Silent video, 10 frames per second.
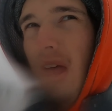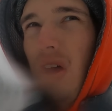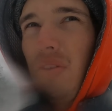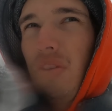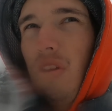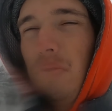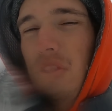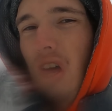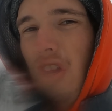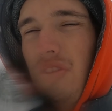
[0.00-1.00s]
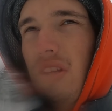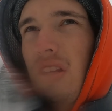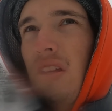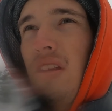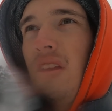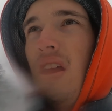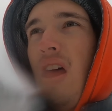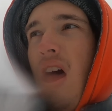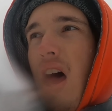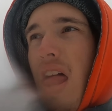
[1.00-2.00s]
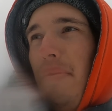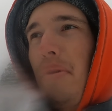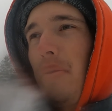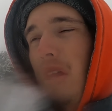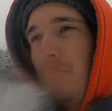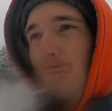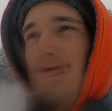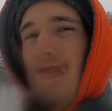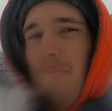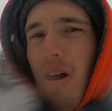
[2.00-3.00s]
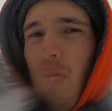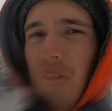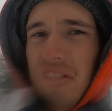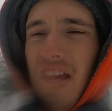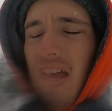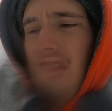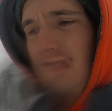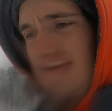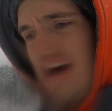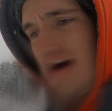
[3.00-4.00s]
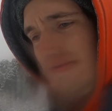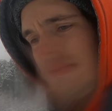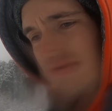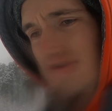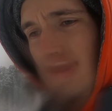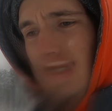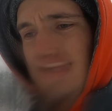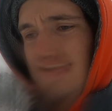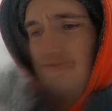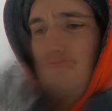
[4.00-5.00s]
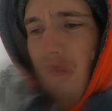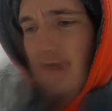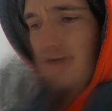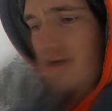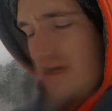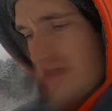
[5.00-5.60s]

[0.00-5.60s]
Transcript: around almost 100, and I'm probably going to put it at about 110 so that it's even better.